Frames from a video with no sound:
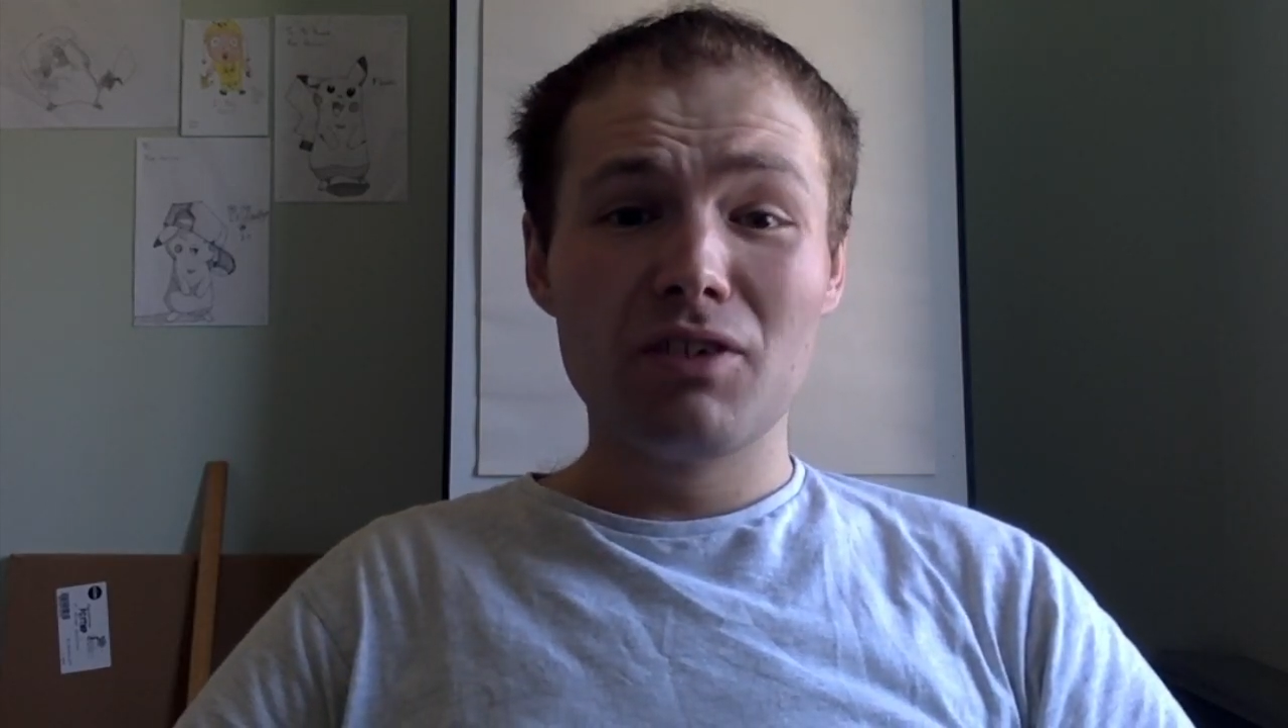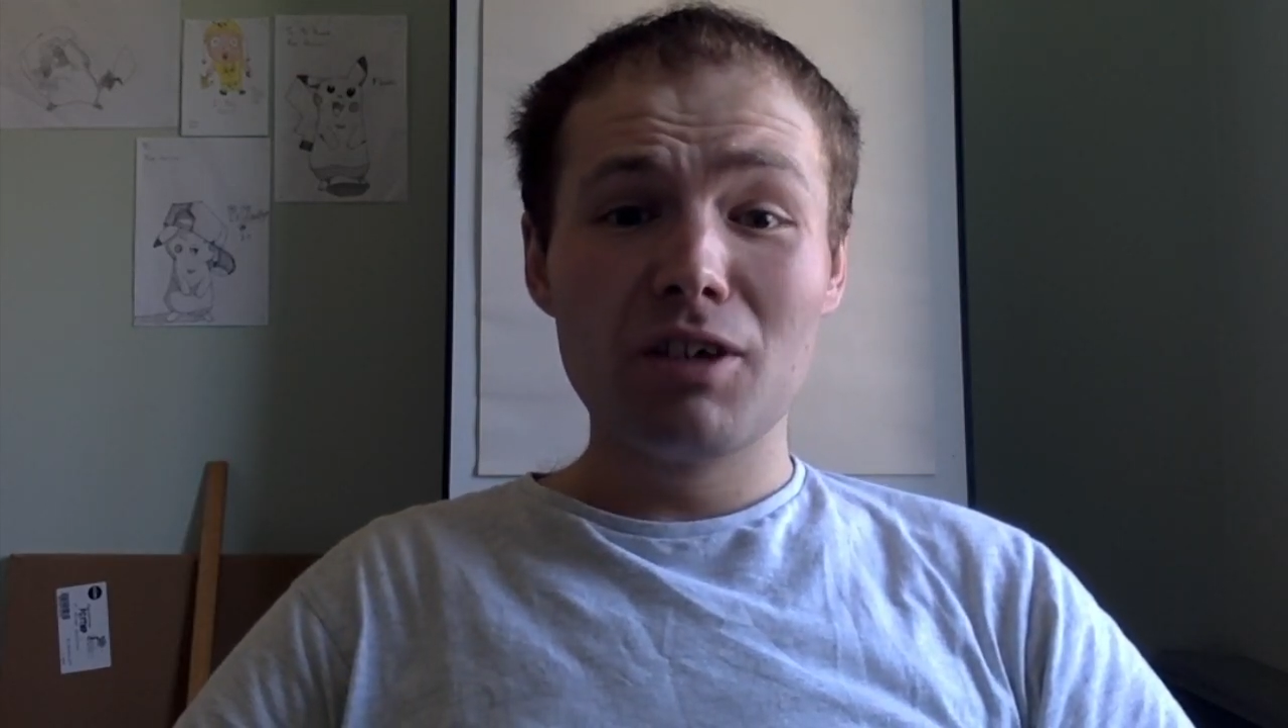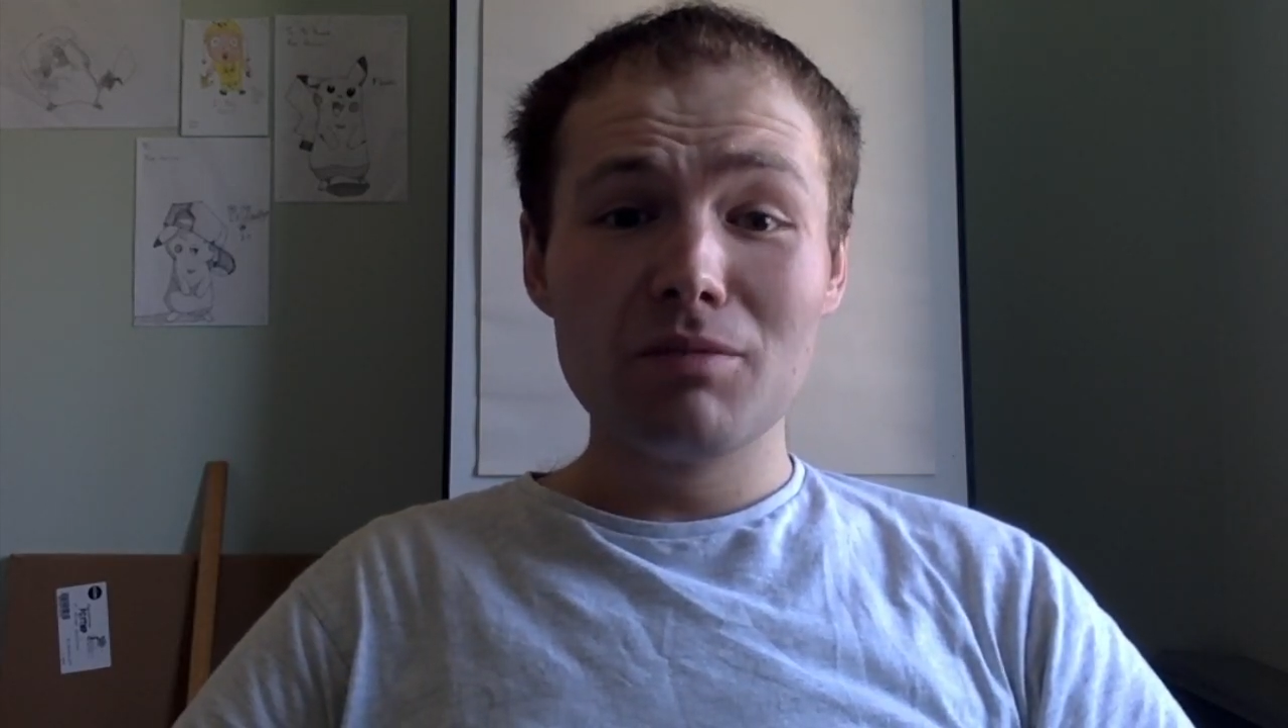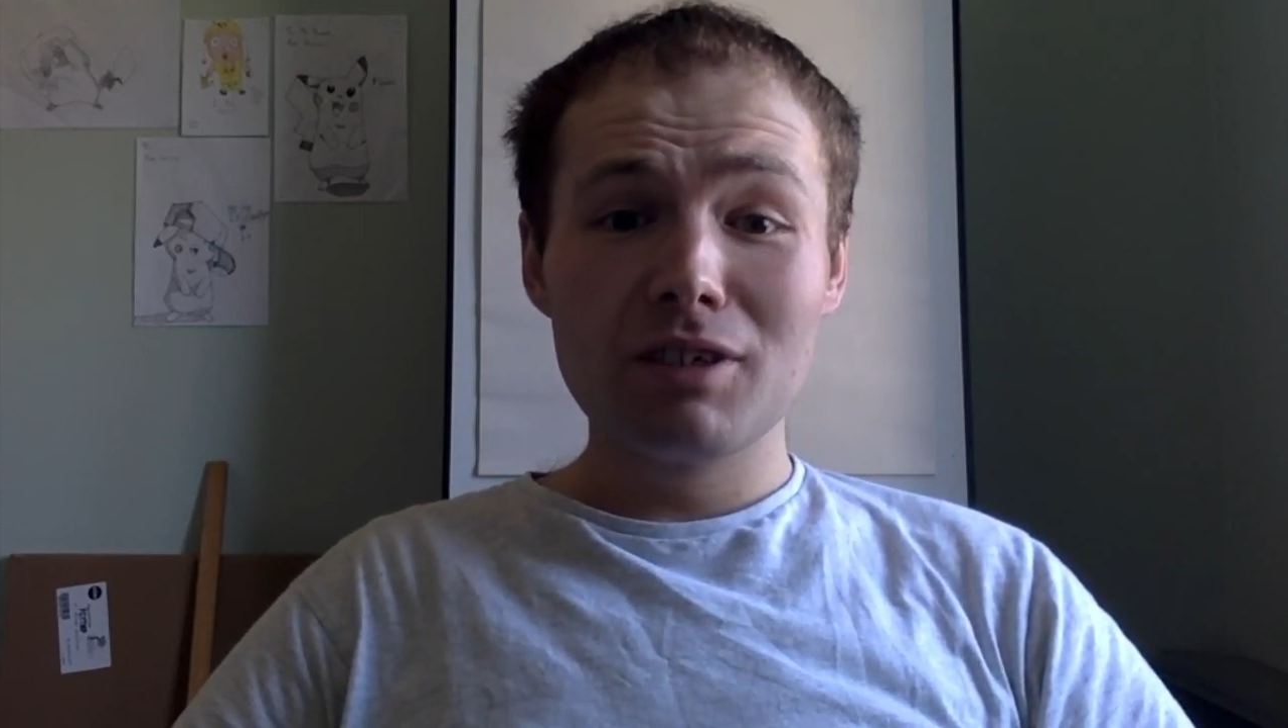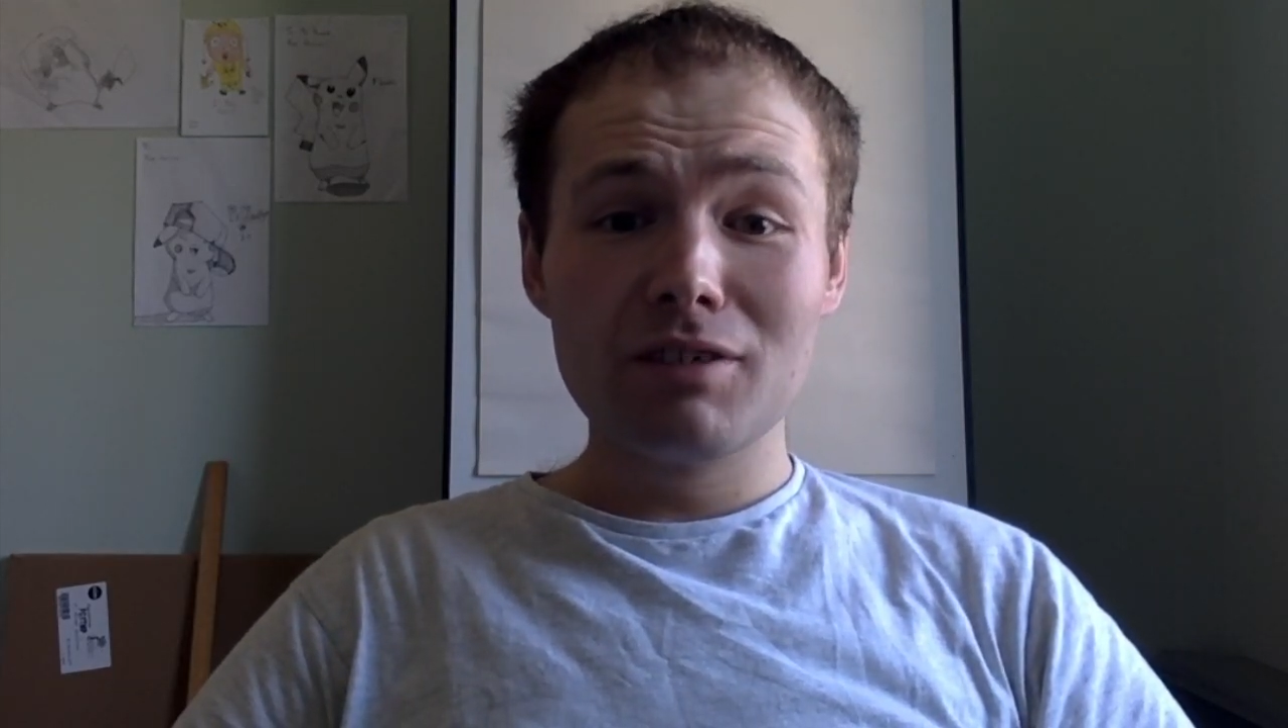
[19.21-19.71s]
an
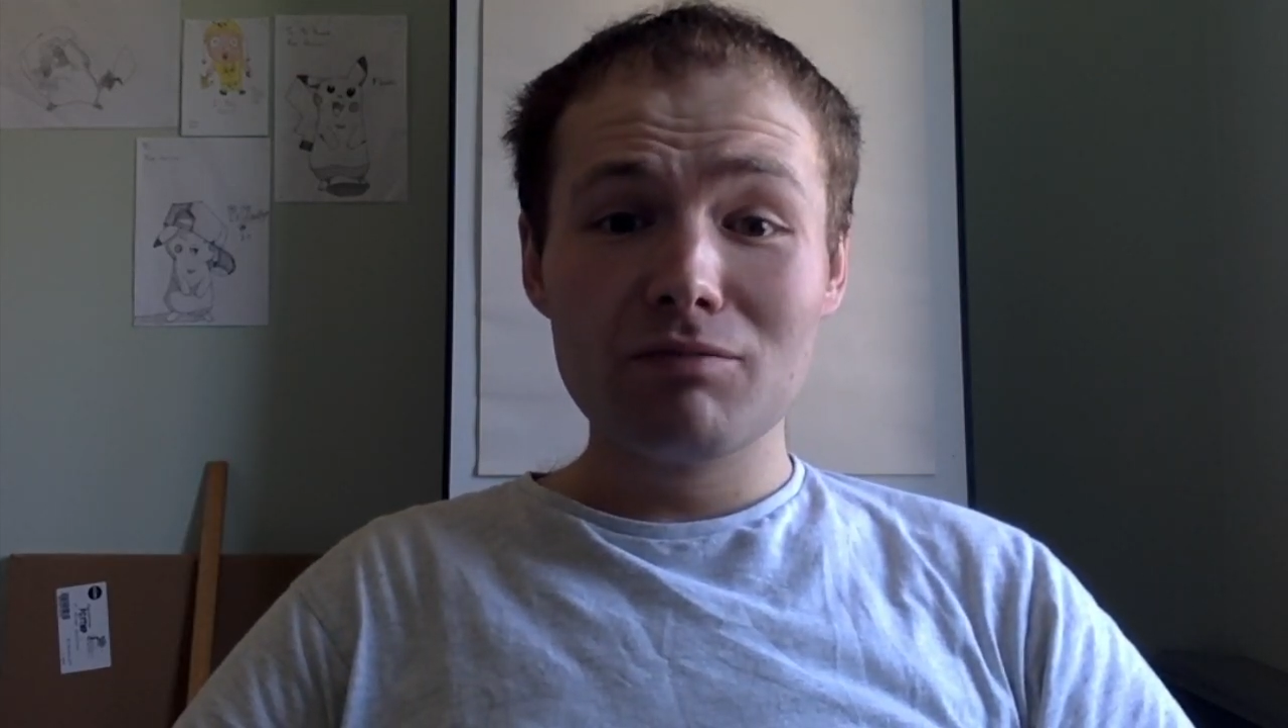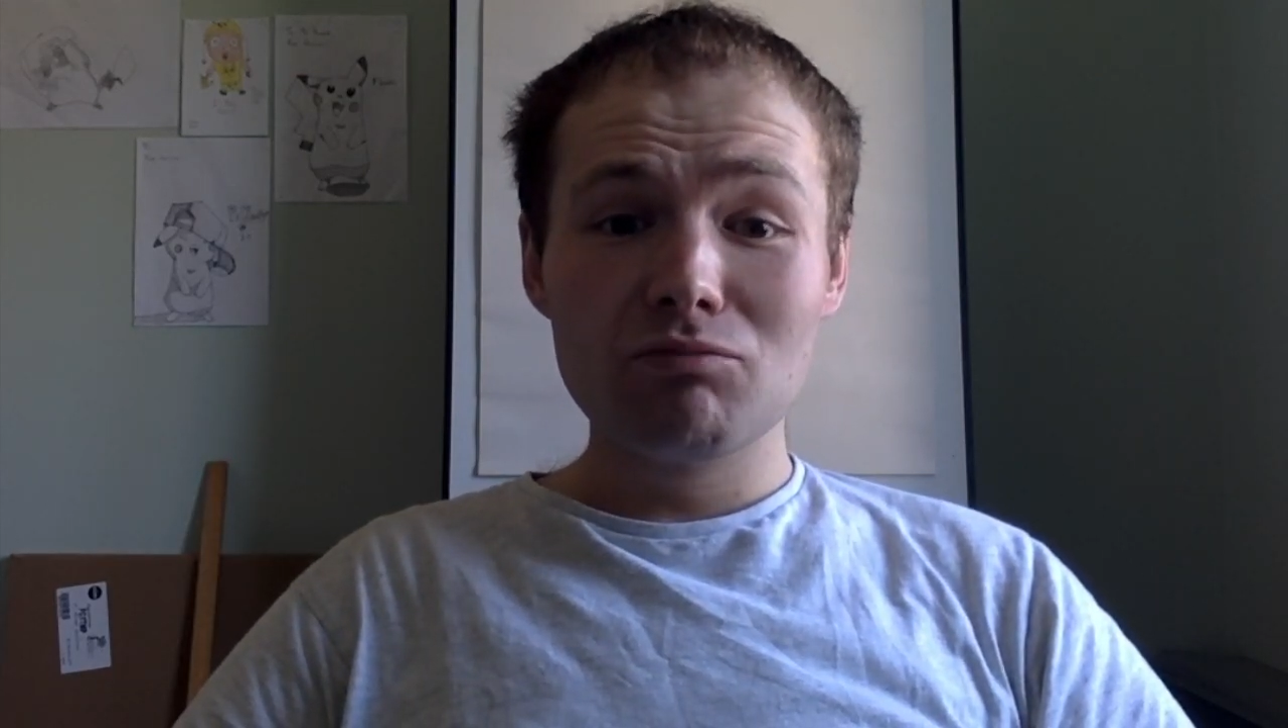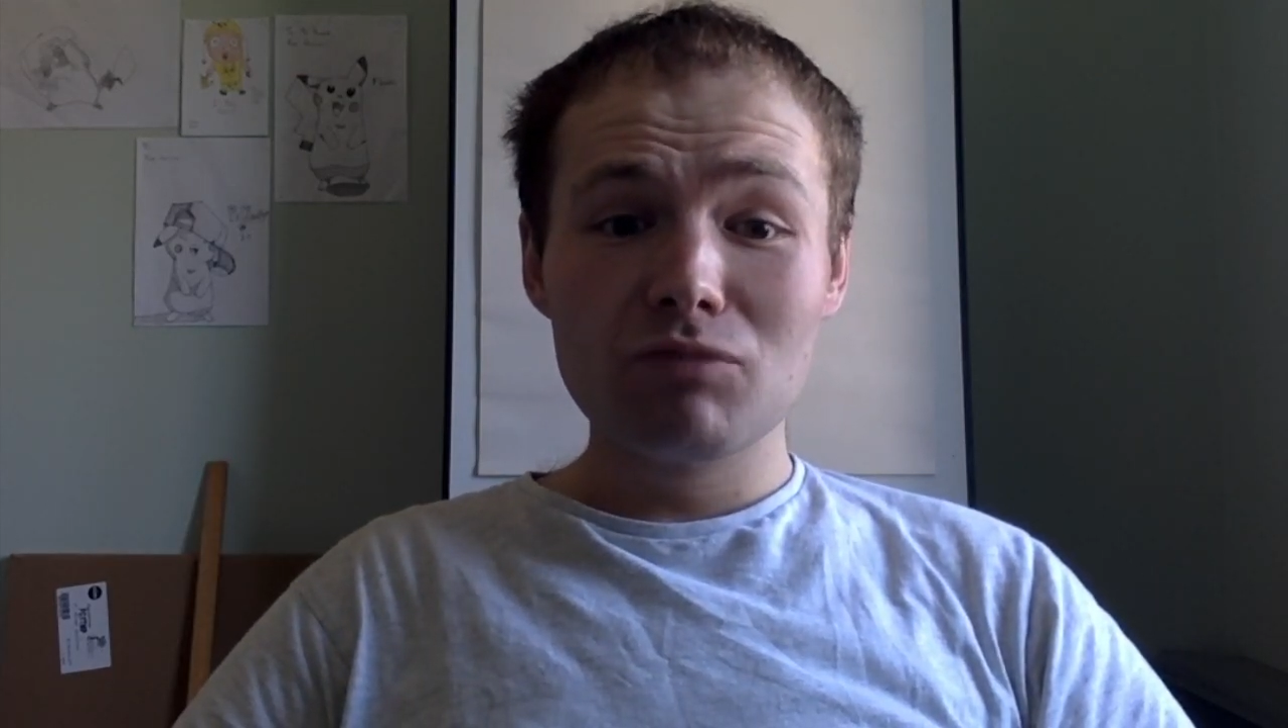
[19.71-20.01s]
update,